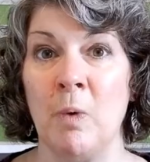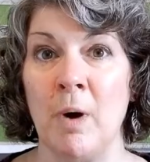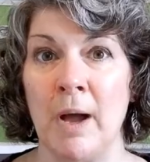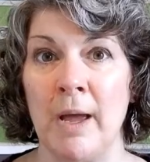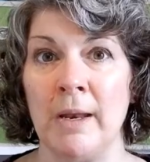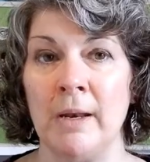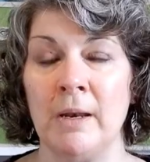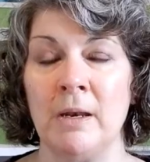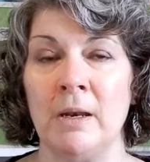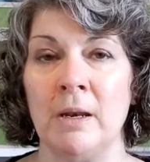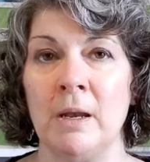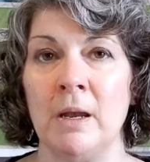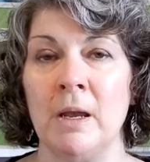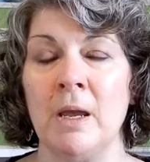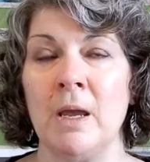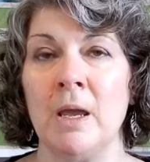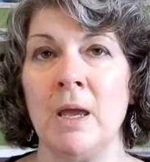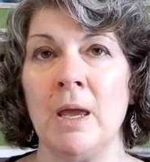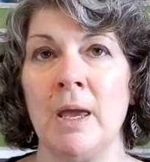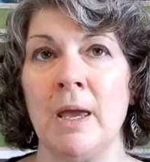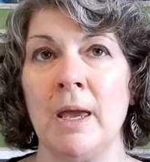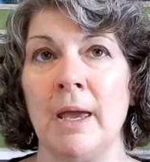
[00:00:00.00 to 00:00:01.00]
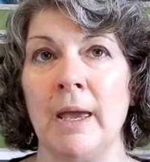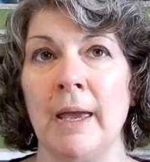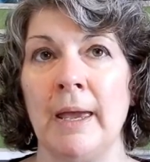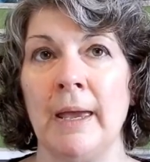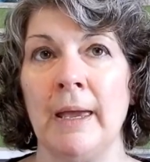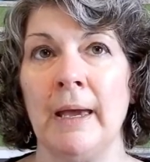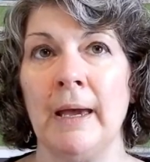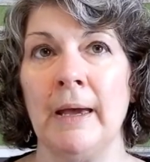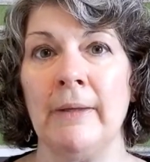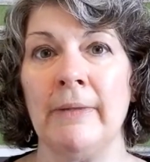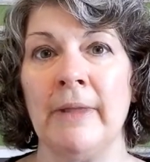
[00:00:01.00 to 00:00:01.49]
one,
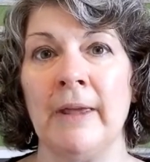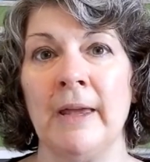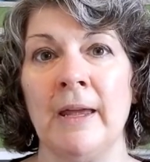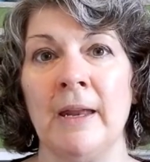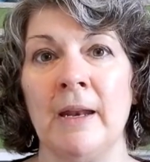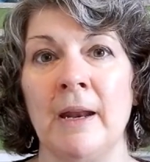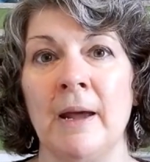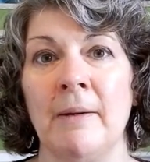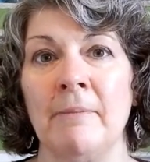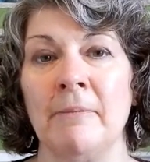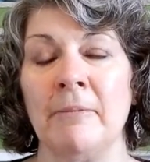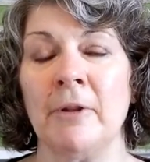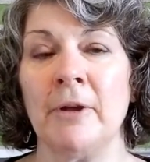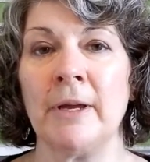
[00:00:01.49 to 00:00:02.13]
and then I'm